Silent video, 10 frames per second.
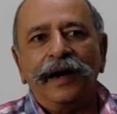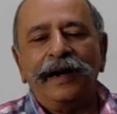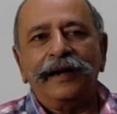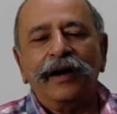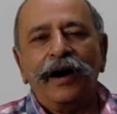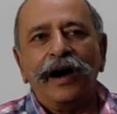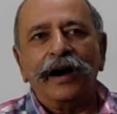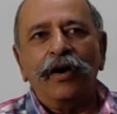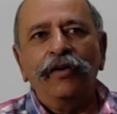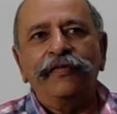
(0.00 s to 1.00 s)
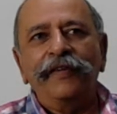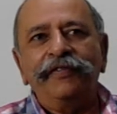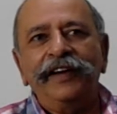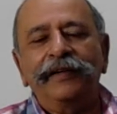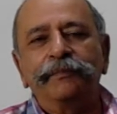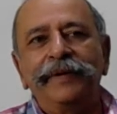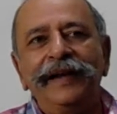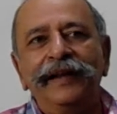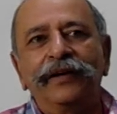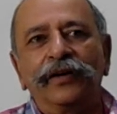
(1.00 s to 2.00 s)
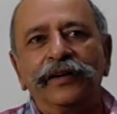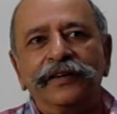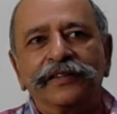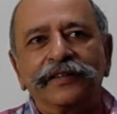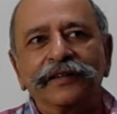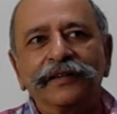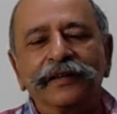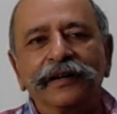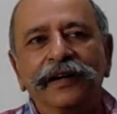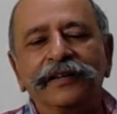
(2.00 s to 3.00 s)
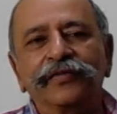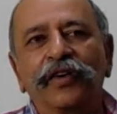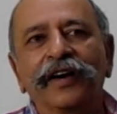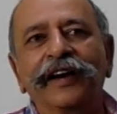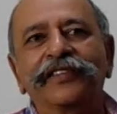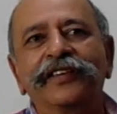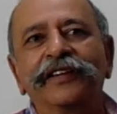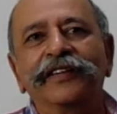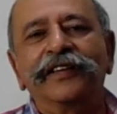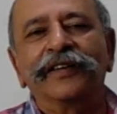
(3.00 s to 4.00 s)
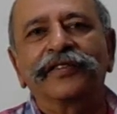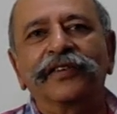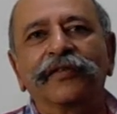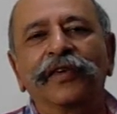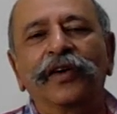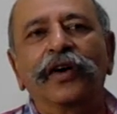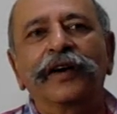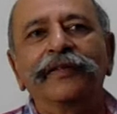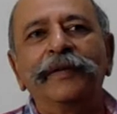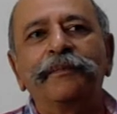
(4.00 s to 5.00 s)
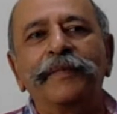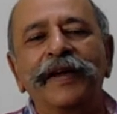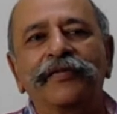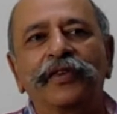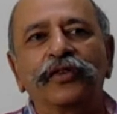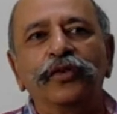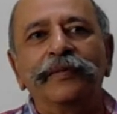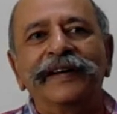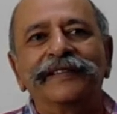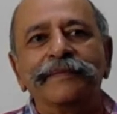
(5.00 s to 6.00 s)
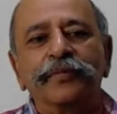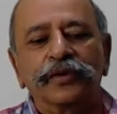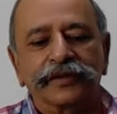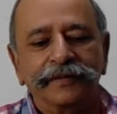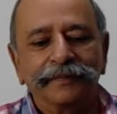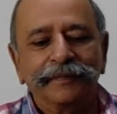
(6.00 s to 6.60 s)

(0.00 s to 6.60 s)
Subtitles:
At around $15 billion, its foreign exchange reserves will not even pay for 2 months' import.